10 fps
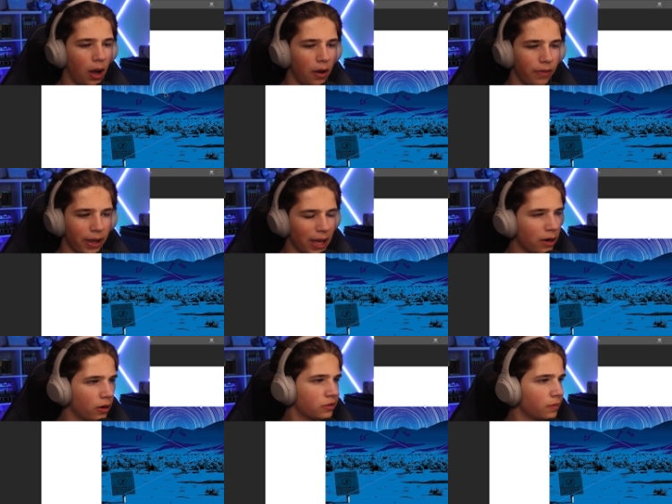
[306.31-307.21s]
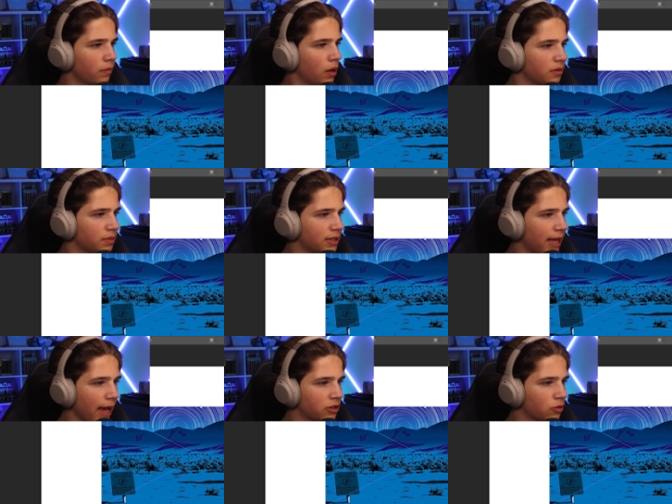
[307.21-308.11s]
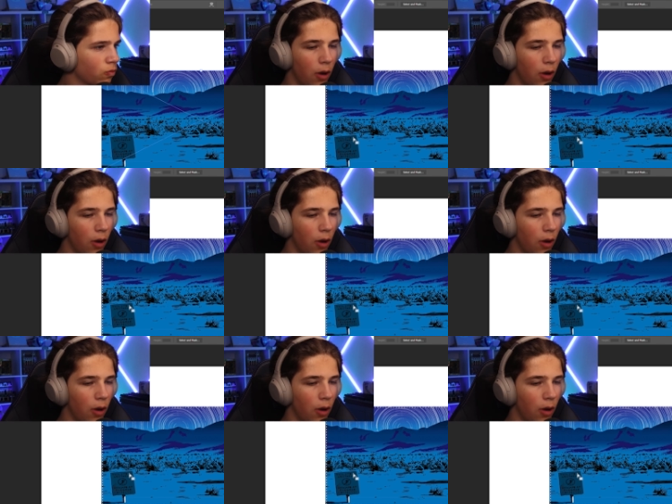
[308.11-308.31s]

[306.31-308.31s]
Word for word: of like, I don't know, some, some sketch.